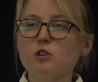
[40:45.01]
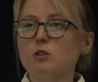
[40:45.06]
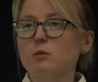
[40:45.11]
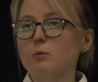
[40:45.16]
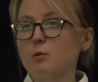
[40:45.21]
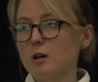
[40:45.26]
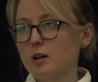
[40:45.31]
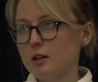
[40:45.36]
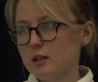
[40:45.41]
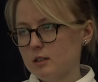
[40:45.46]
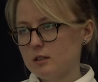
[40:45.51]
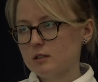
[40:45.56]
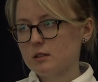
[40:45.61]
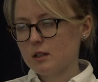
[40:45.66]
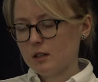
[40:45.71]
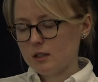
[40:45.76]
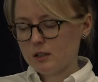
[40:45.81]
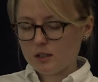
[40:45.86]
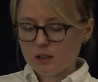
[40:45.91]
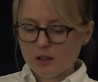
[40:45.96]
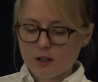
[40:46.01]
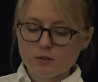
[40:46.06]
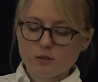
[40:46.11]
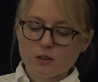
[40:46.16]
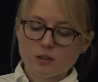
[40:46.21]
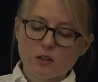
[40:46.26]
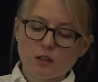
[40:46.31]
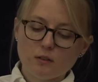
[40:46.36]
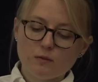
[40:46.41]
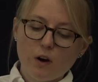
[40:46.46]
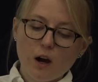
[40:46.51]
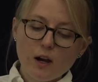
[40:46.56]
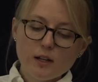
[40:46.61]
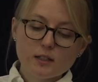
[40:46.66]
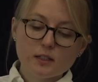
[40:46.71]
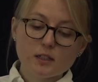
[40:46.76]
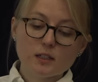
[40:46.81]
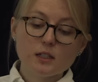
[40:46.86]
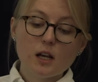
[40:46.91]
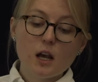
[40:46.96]
who were his kind of closest
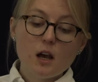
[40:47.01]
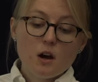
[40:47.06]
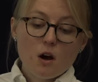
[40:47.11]
advisors,